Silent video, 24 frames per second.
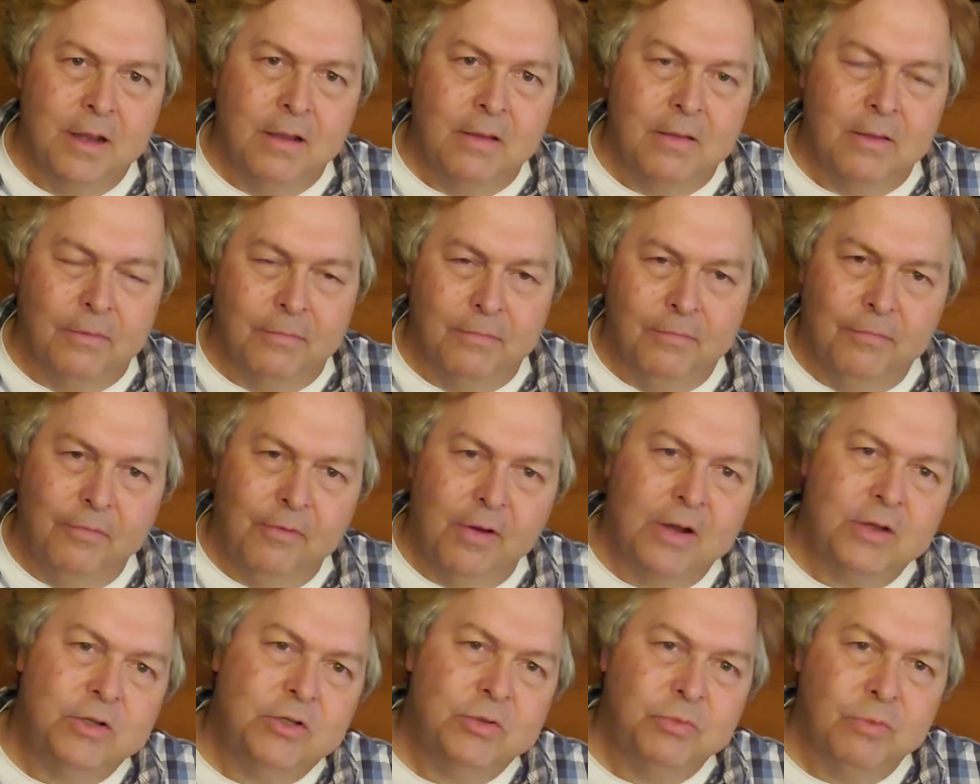The
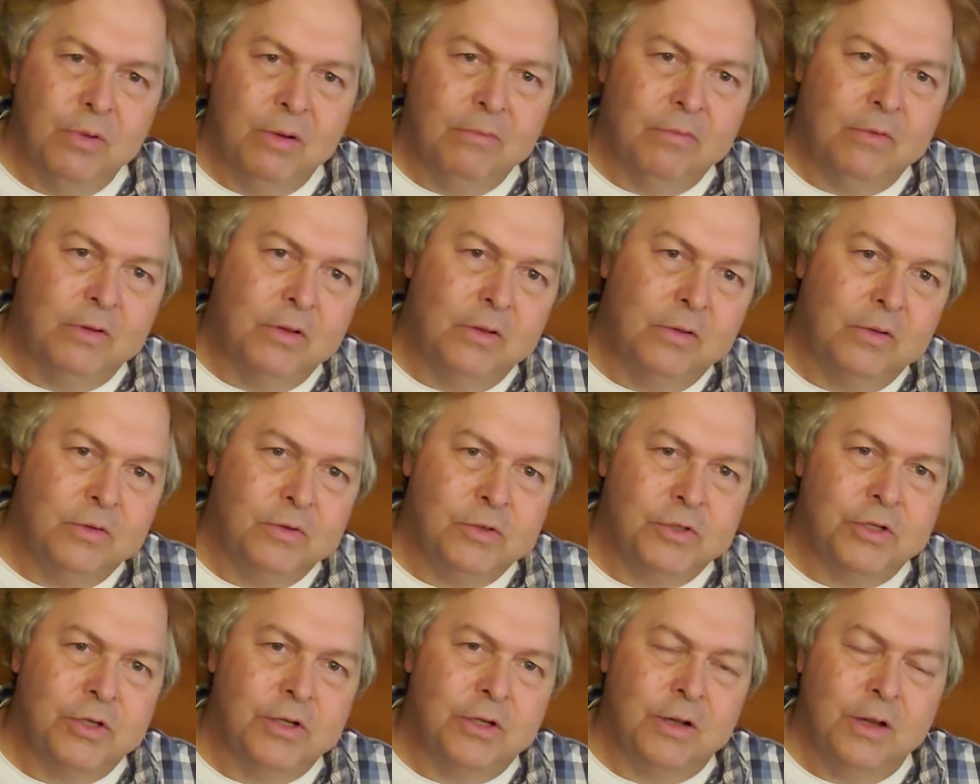French
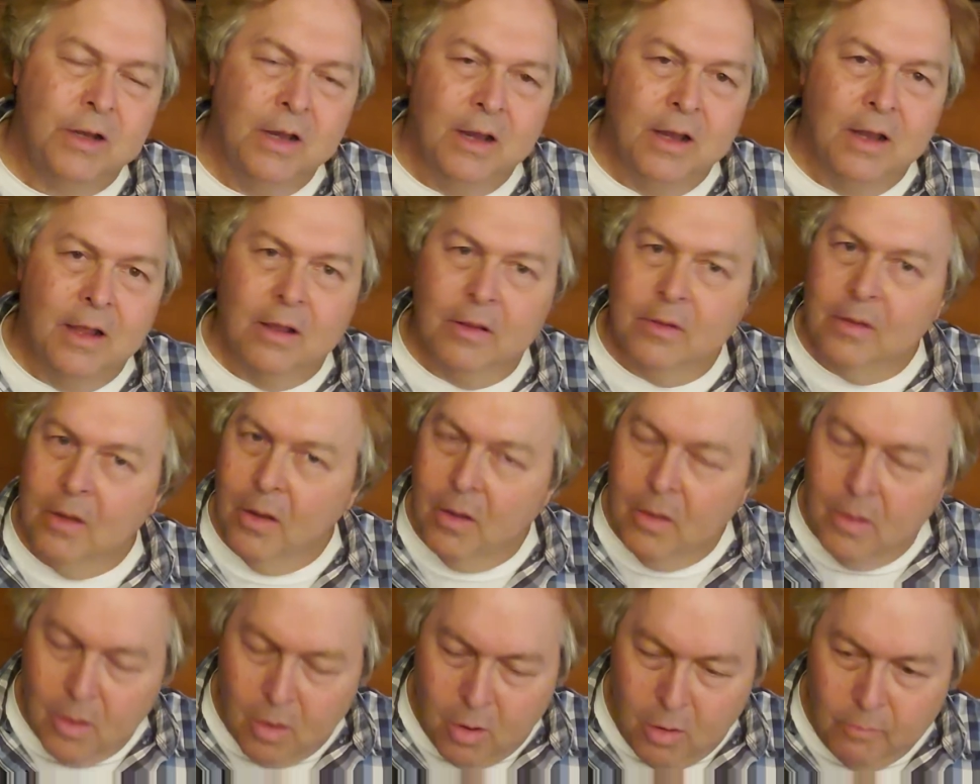Revolution
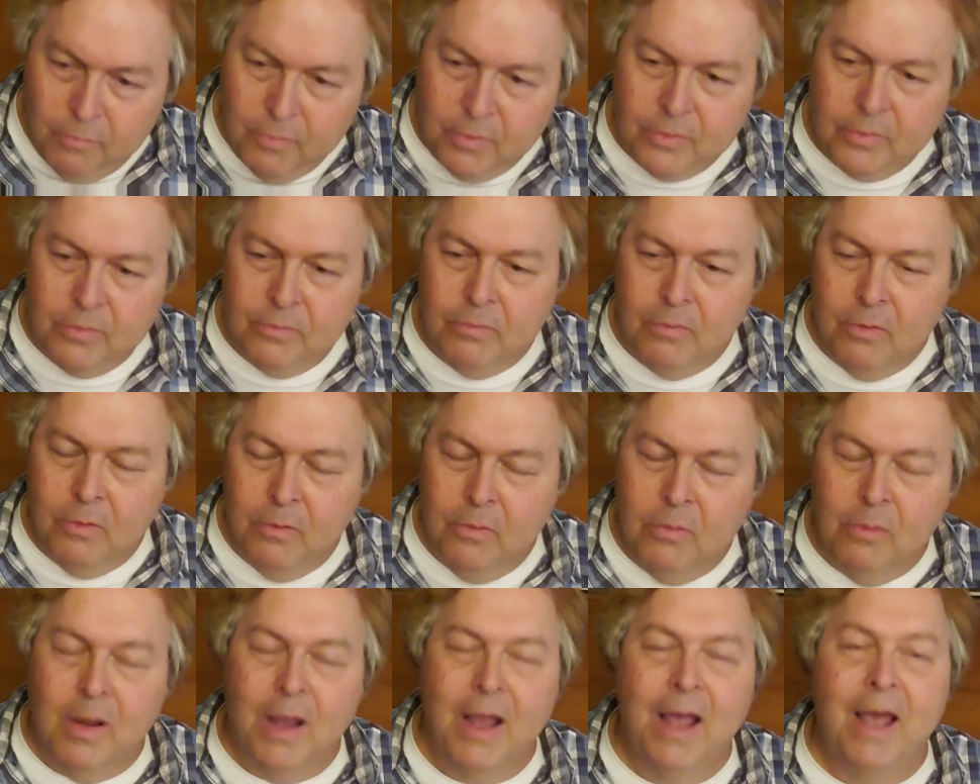
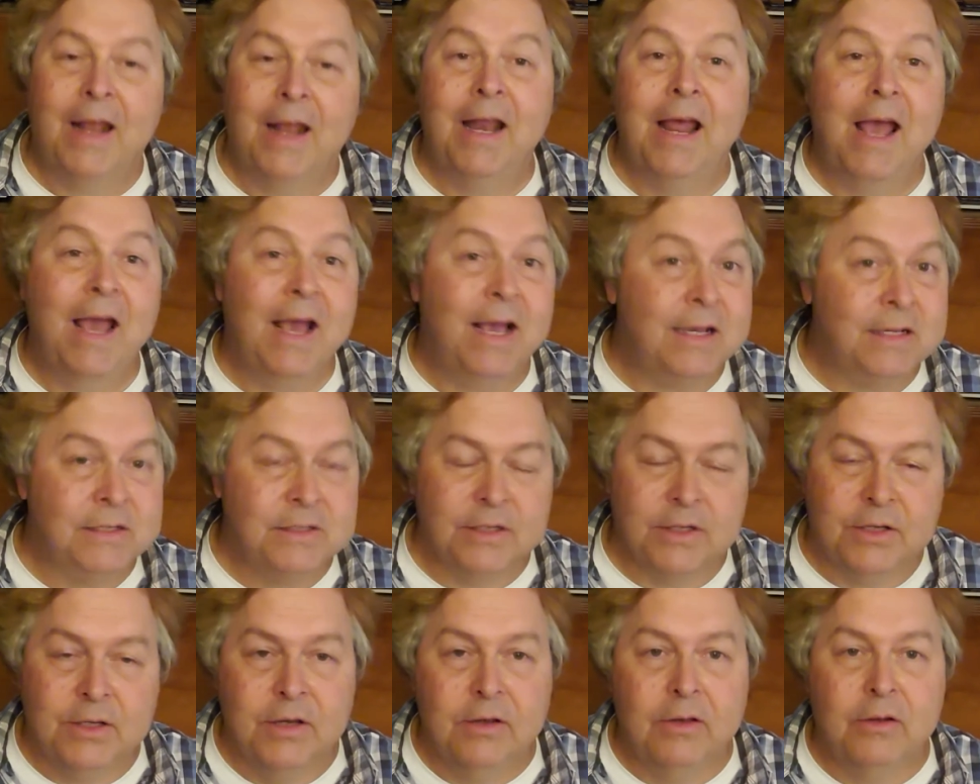overthrew and
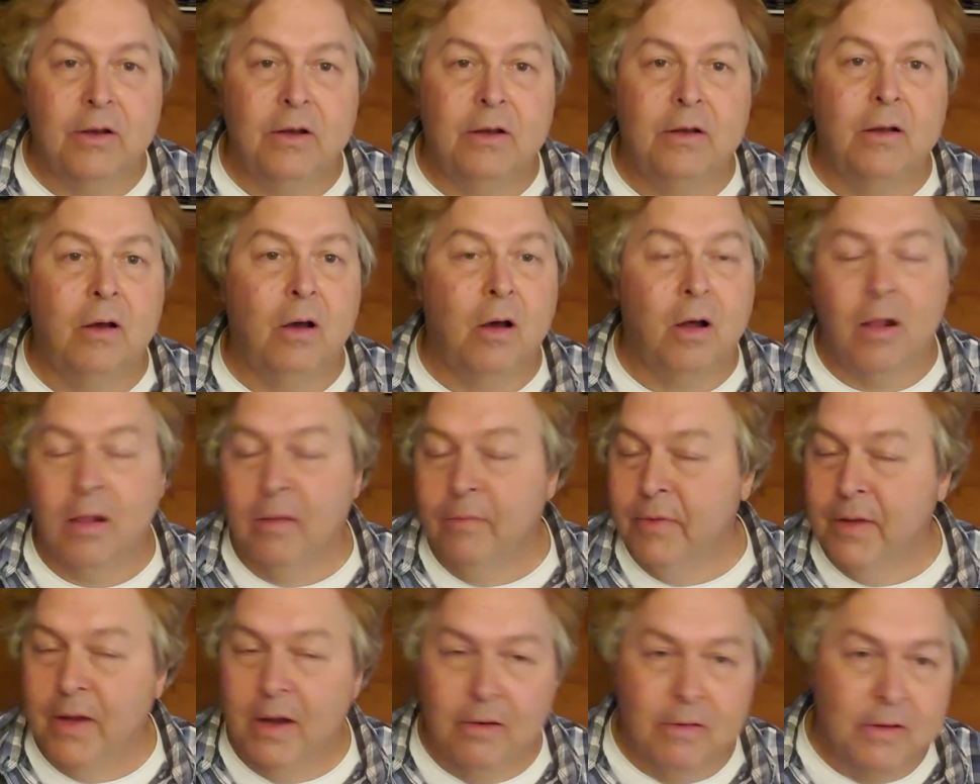executed all
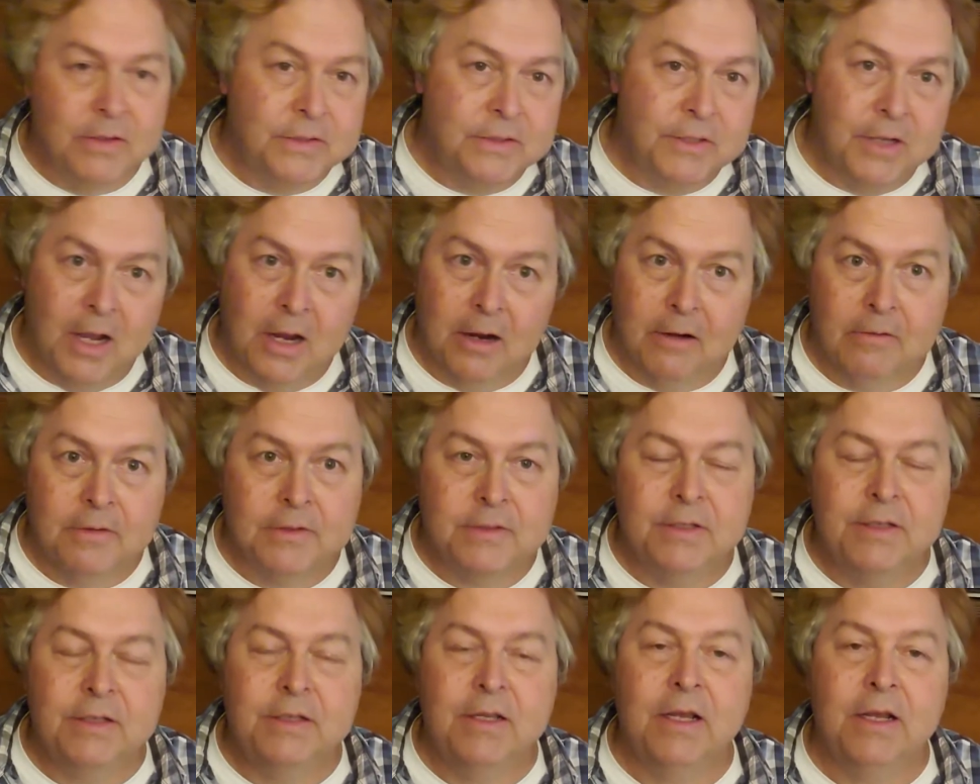the
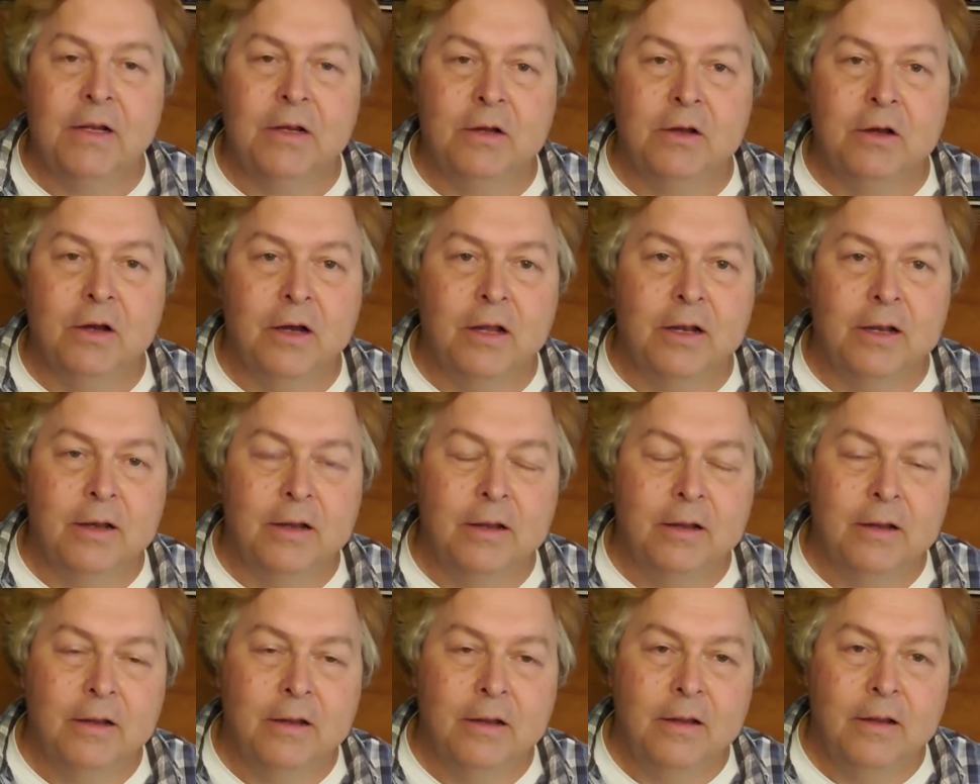aristocracy they could,
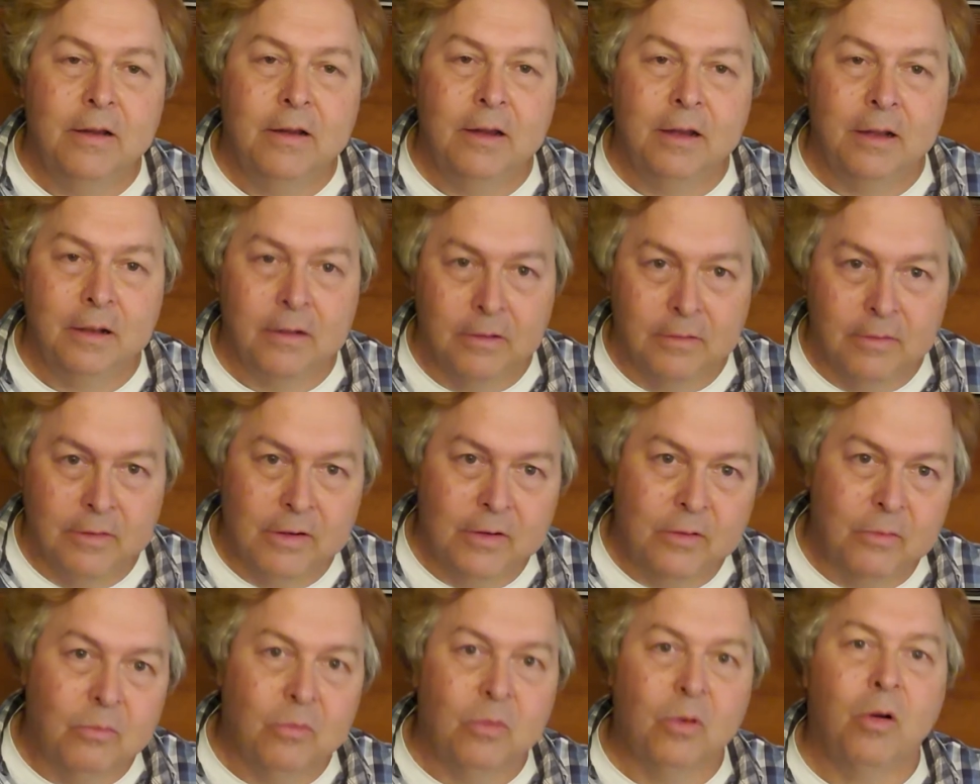including
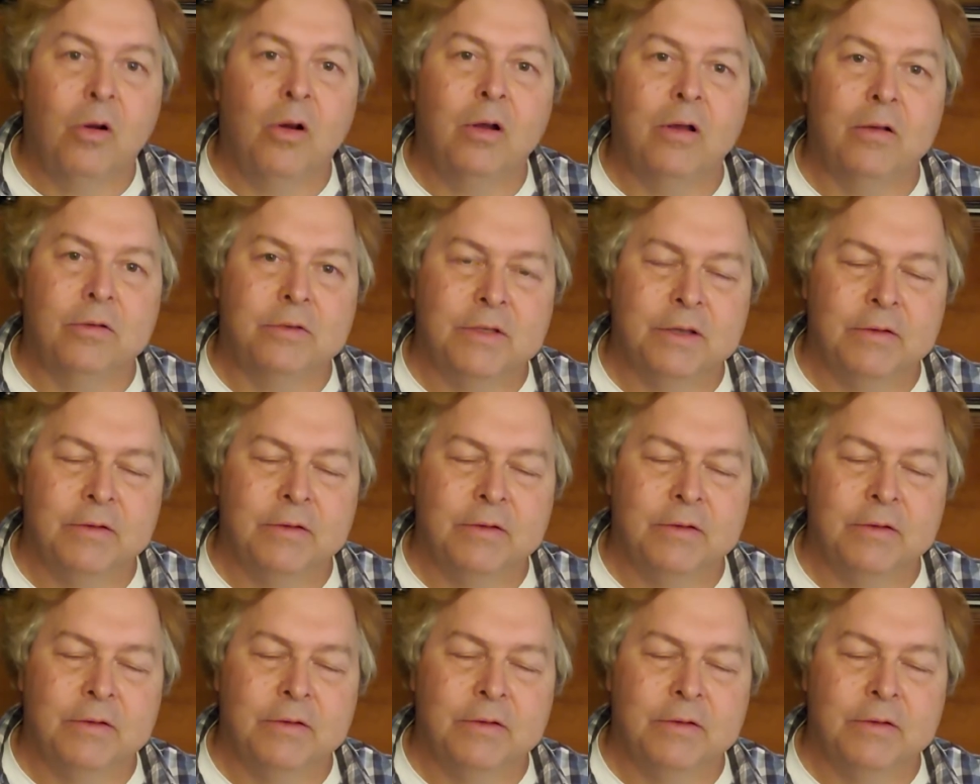the royals.